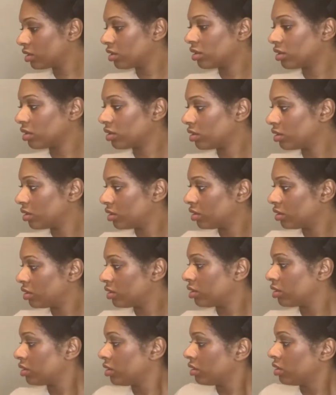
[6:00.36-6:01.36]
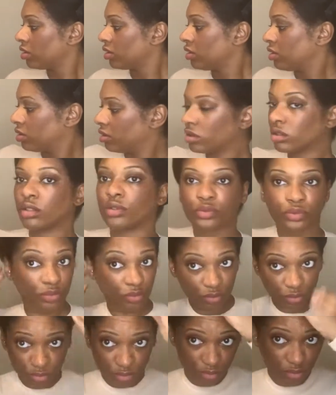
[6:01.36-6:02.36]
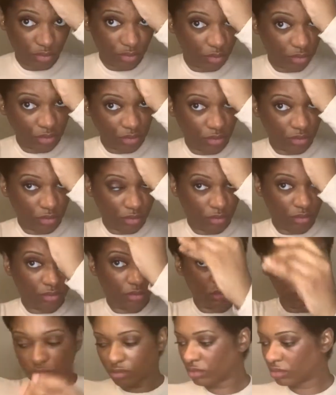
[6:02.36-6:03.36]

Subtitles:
to keep it below 425,